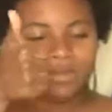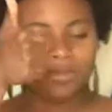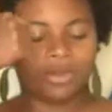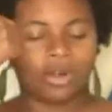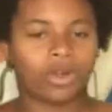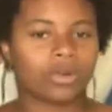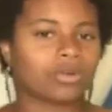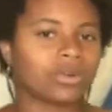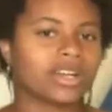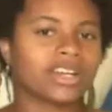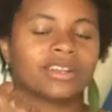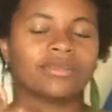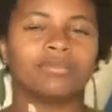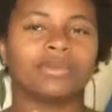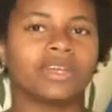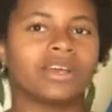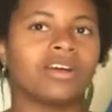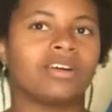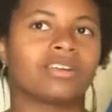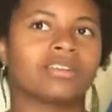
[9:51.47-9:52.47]
already
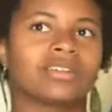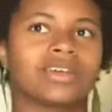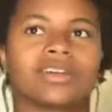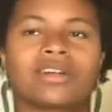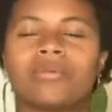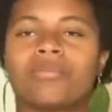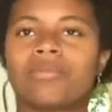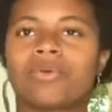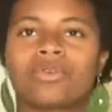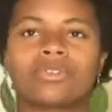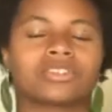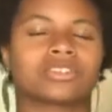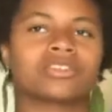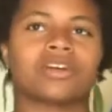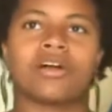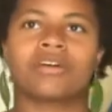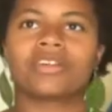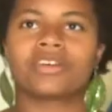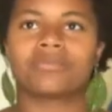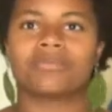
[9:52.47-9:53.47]
be on like a more
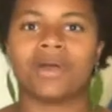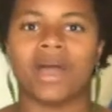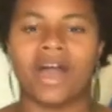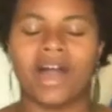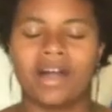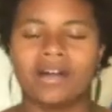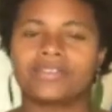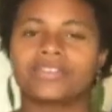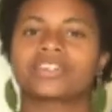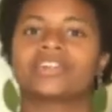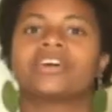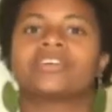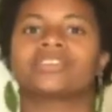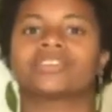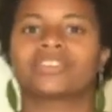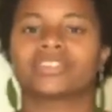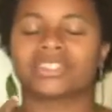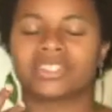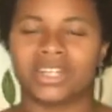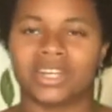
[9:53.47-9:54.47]
solid path to
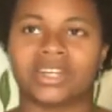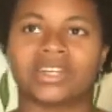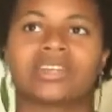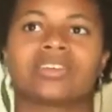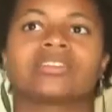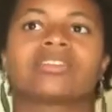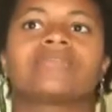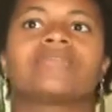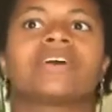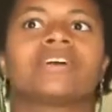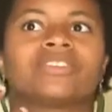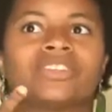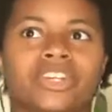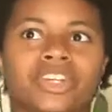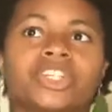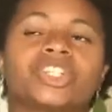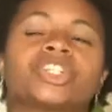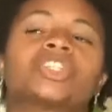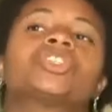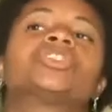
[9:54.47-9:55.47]
understanding the
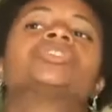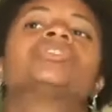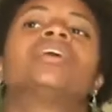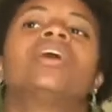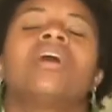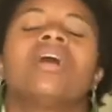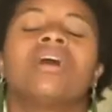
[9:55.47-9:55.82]
foundation